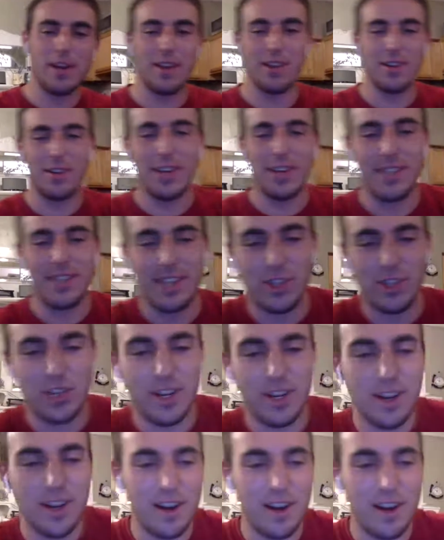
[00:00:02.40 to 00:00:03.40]

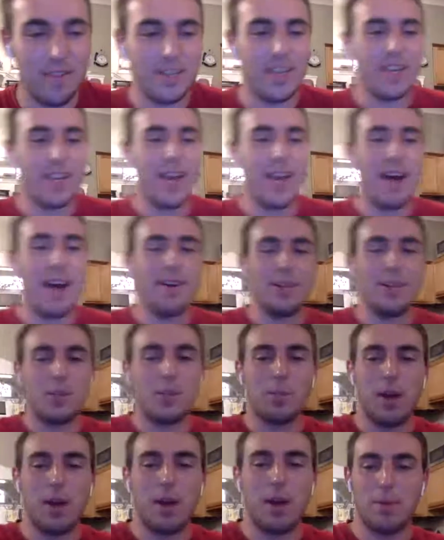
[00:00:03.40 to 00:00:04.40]
edition of the College
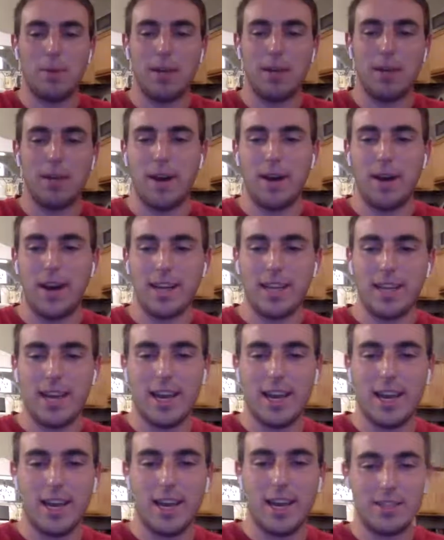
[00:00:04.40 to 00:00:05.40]
Pride Press
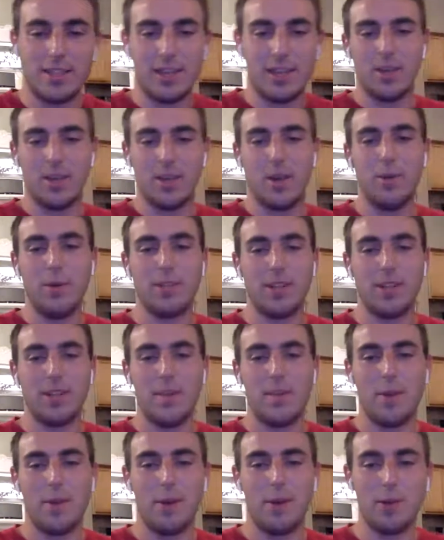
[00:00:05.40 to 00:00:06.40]
Podcast. As always, I'm
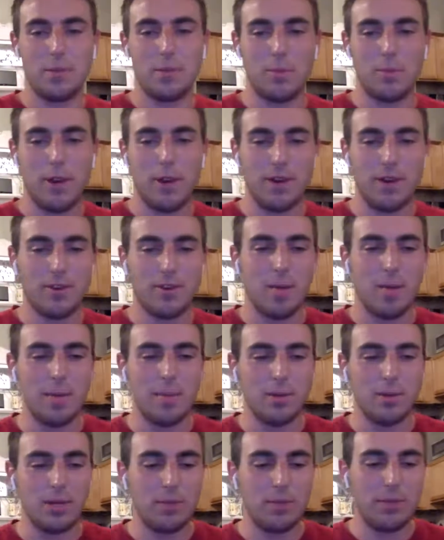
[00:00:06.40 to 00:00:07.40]
your host, Brad
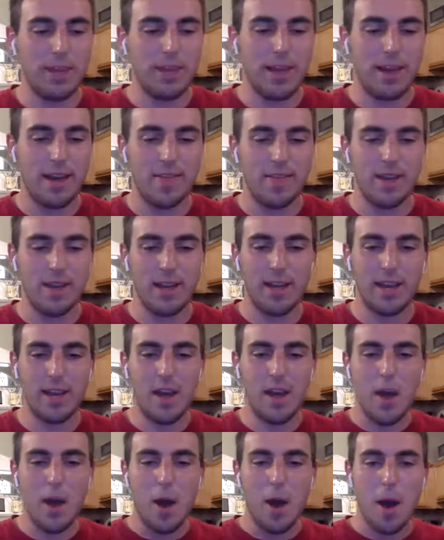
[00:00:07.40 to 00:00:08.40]
Kruppel, and we have a
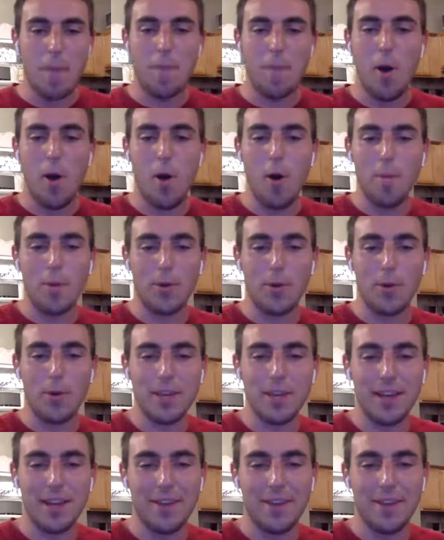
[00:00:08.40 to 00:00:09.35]
potpourri of